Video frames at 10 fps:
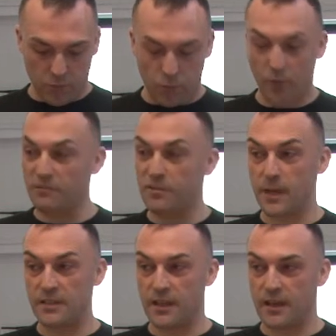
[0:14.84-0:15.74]
what
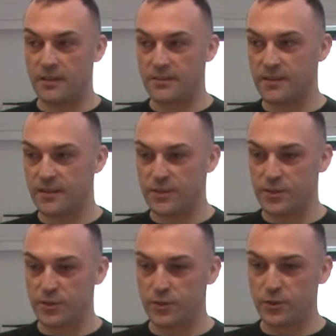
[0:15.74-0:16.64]
everybody does
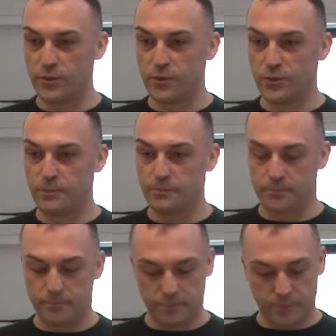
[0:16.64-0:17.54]
is to
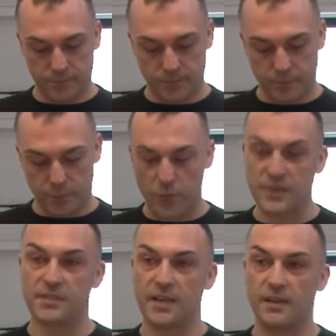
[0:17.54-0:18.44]

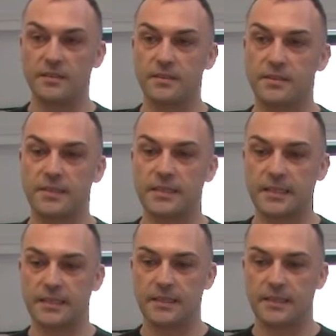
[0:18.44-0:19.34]
present
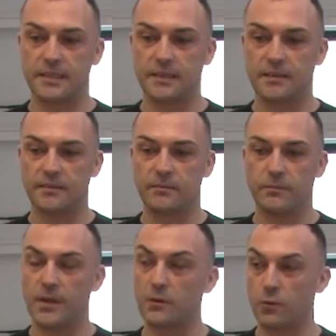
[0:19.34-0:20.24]

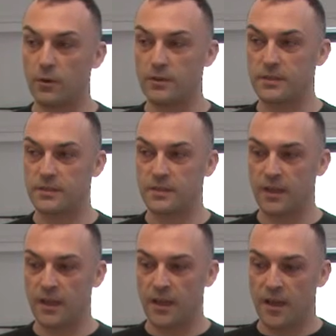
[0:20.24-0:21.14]
their works
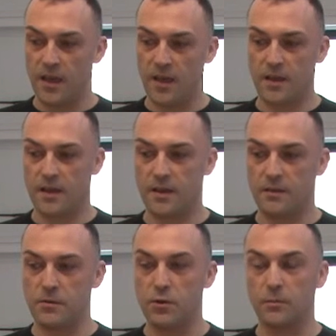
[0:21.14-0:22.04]
in
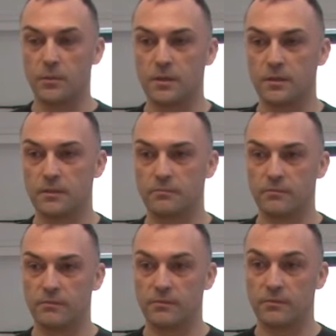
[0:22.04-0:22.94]
a
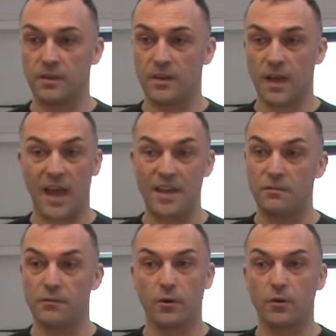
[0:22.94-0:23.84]
normal
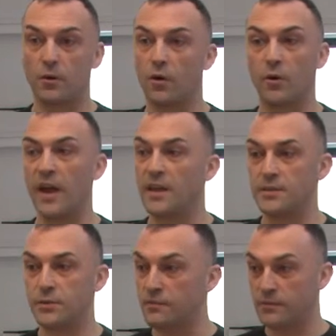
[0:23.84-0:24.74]
A4 or
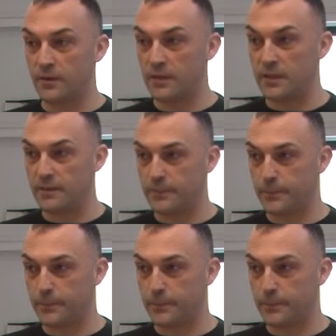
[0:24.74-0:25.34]
A3 folder.